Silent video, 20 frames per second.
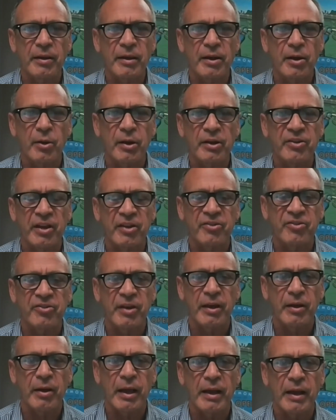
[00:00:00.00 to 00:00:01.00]

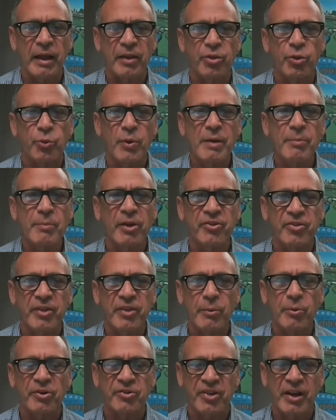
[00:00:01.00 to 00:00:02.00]
at 3 months
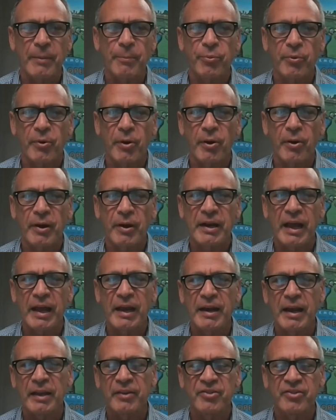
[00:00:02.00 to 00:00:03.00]
they were temporary,
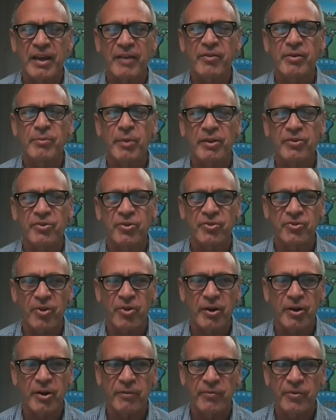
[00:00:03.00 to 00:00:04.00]
at 7 months they're
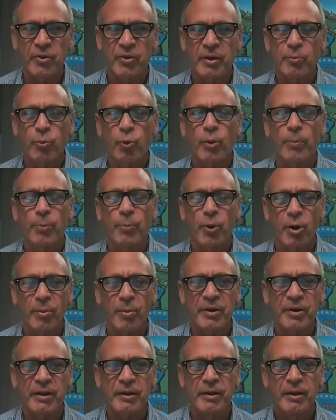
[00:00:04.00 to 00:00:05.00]
starting to feeling more
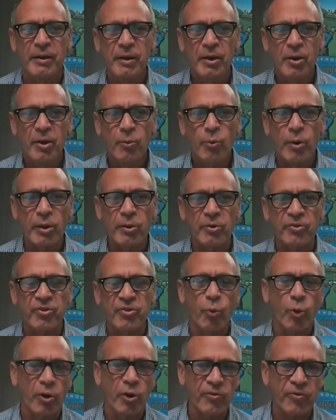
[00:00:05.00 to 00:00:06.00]
permanent, whether it's
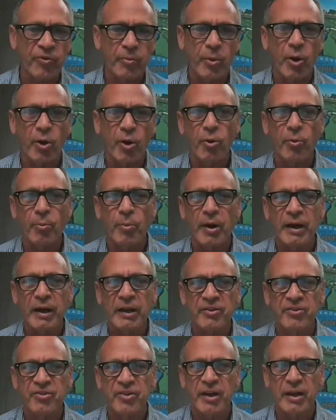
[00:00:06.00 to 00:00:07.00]
a work from home
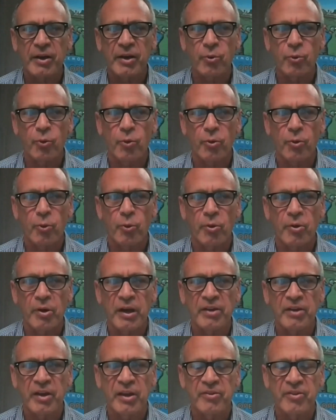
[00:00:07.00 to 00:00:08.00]
mindset
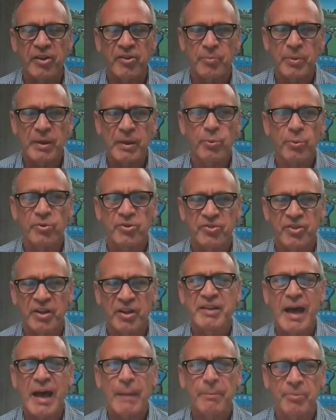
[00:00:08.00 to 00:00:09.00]
or as people are just
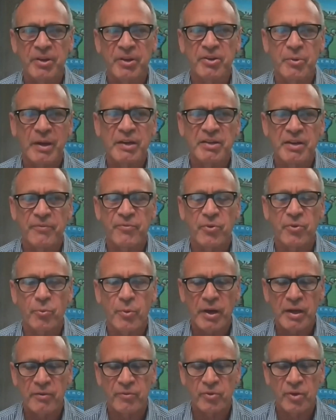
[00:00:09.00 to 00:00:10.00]
adapting to a different
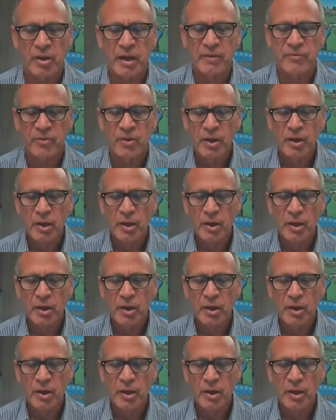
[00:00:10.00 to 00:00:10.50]
way of life.